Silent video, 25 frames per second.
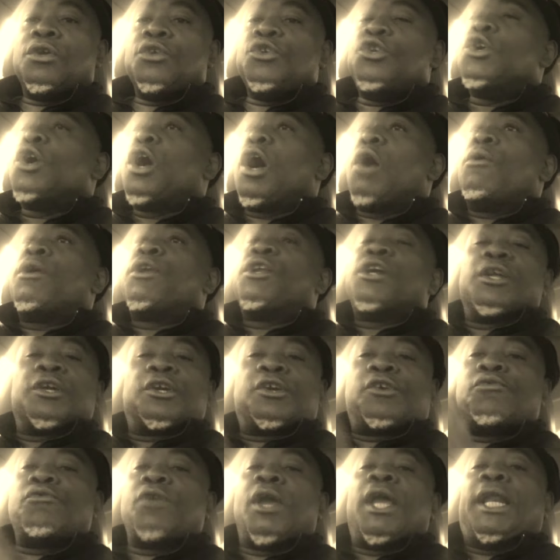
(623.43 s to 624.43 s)
You already done
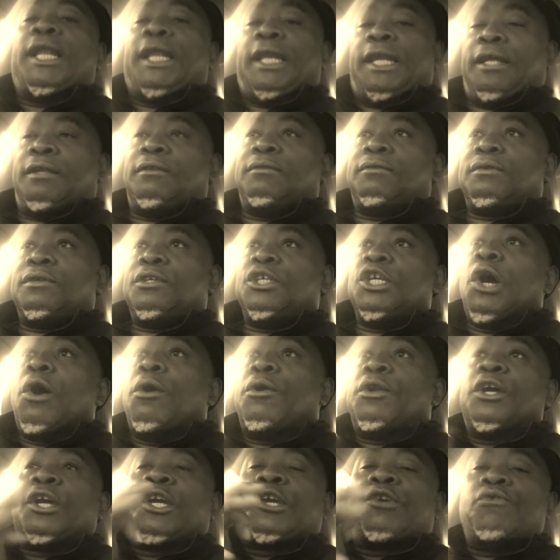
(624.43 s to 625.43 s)
created it. You
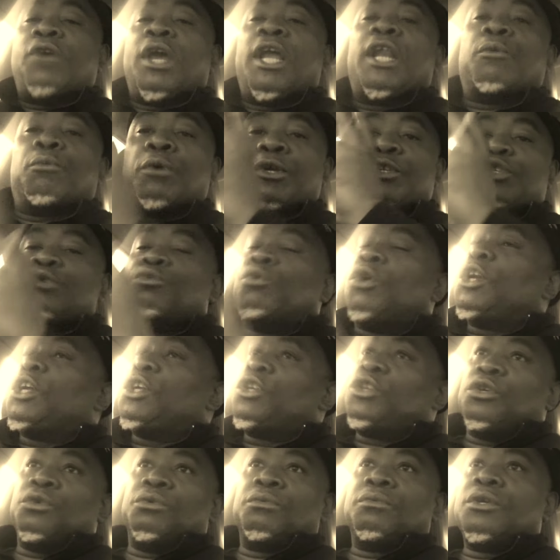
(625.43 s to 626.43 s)
already done created what you want
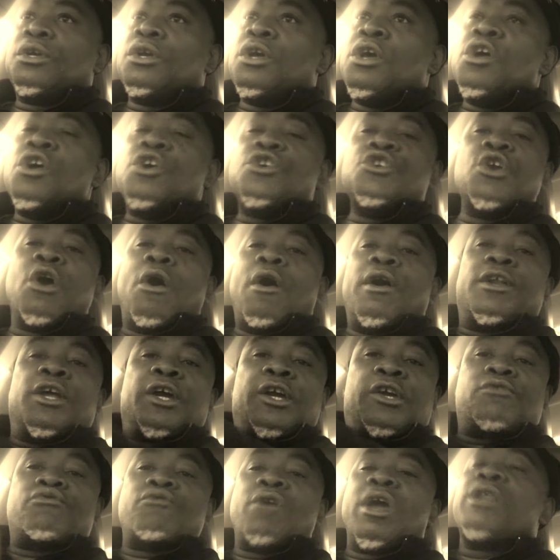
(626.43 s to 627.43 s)
to do. You already
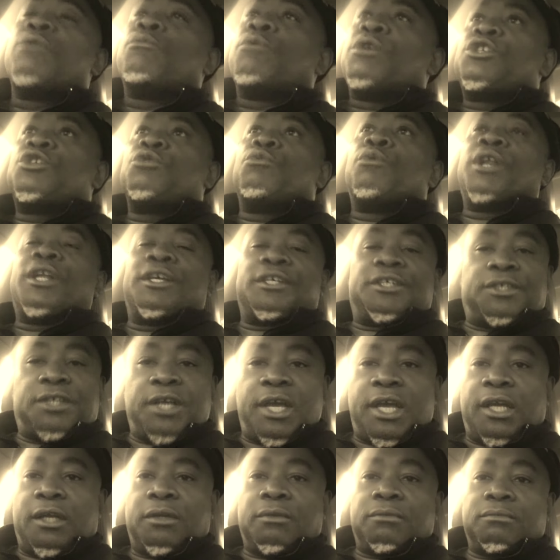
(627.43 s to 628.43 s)
done created what you want to
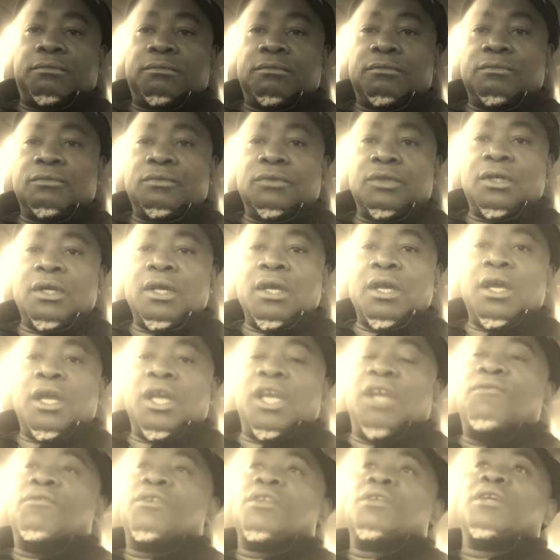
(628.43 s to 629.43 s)
say.
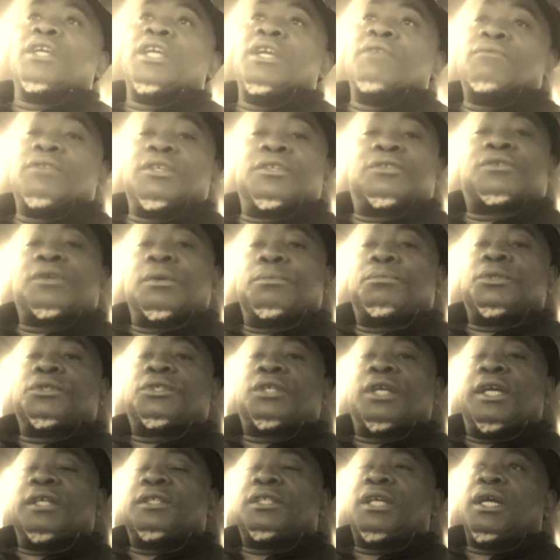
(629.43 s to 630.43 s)
Even even the scripture
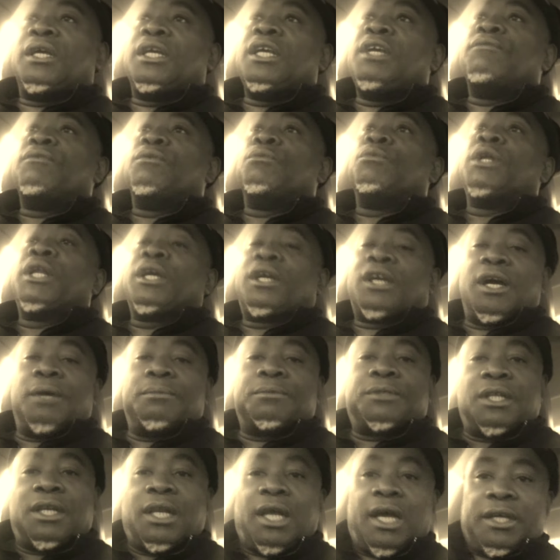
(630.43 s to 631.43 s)
says that even when it
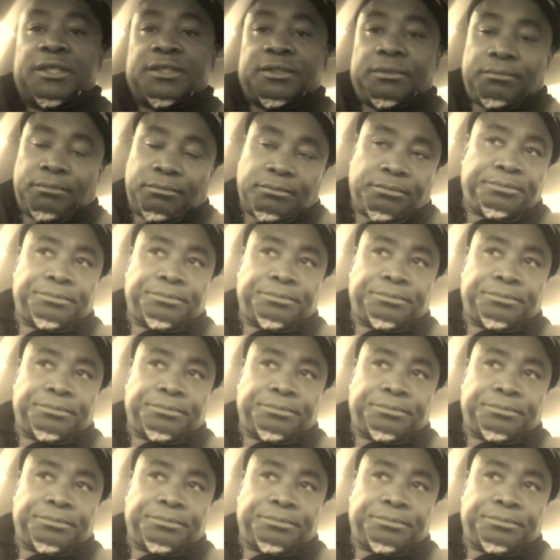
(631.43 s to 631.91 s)
comes to lust